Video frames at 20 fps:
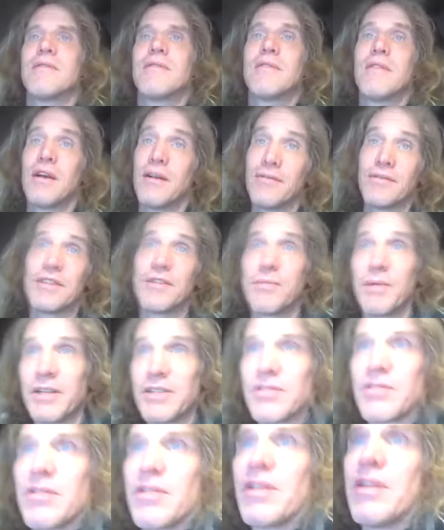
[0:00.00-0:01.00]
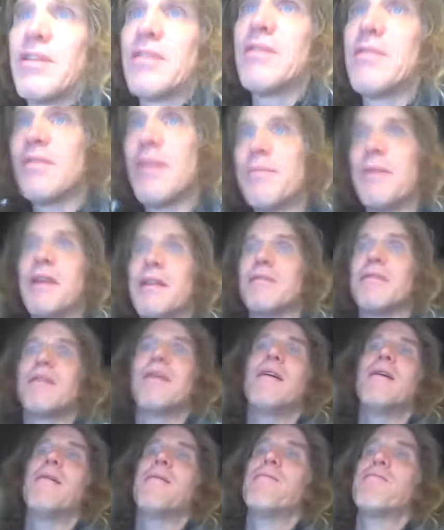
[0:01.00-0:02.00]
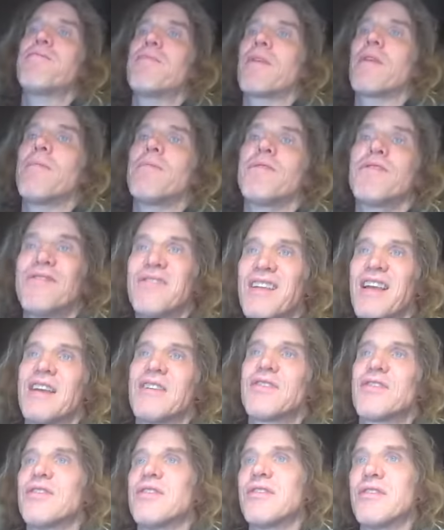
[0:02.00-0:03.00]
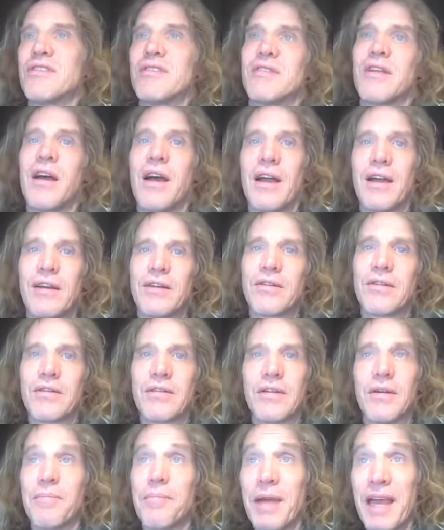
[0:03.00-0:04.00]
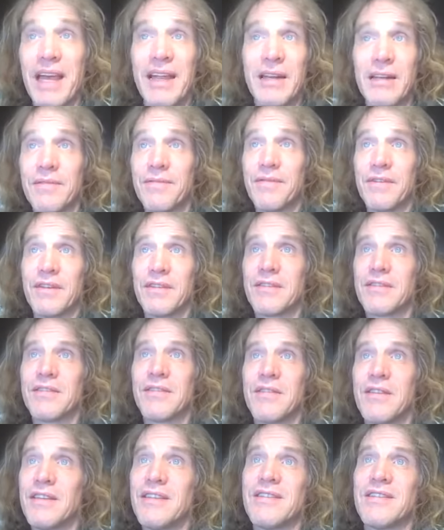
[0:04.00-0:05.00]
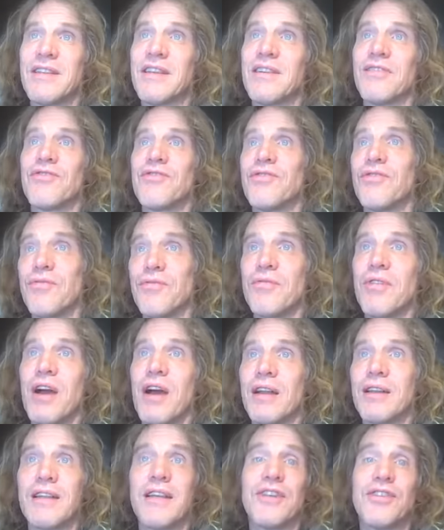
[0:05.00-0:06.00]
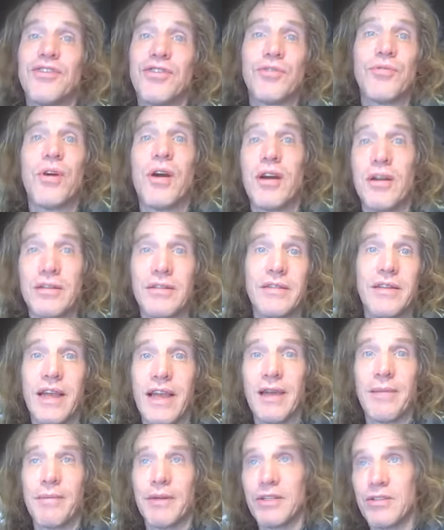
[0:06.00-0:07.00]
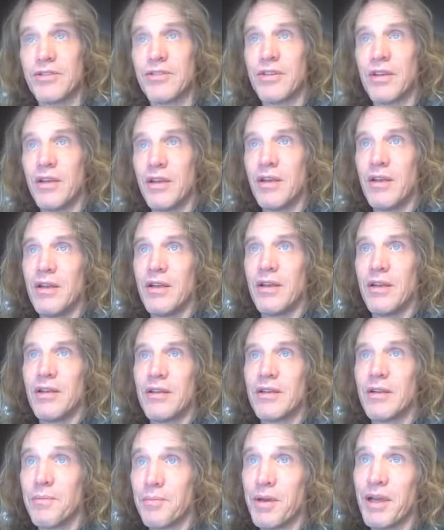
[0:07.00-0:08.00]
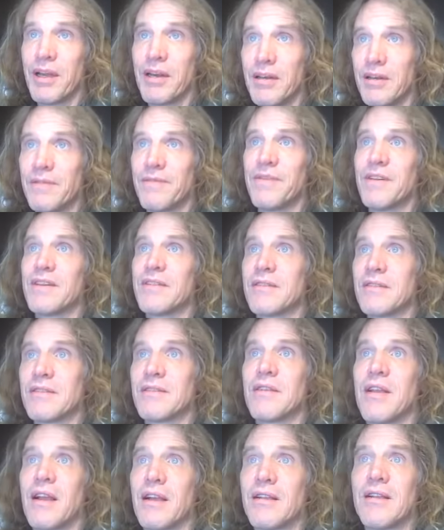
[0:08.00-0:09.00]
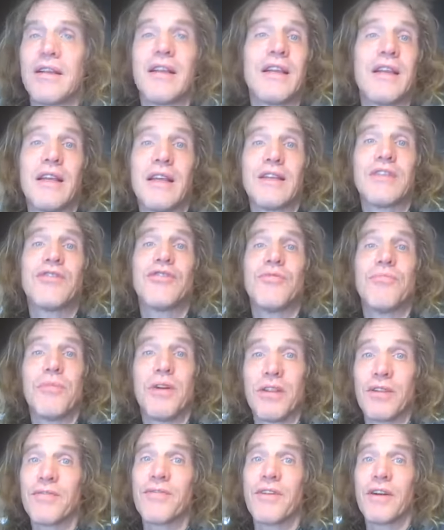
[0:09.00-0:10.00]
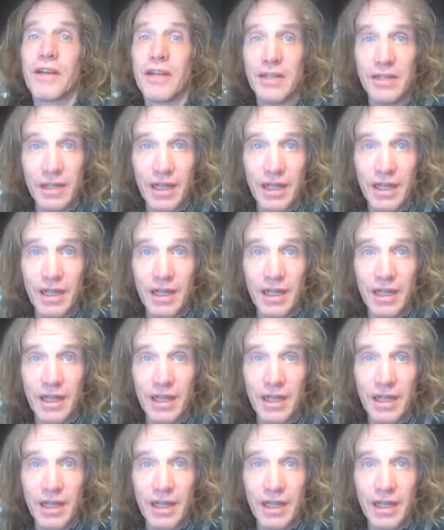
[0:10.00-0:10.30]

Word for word: Love, especially. I mean, possession, desire, competitiveness, these things do not get you undamaged. Competitiveness is likely to get you motherfucking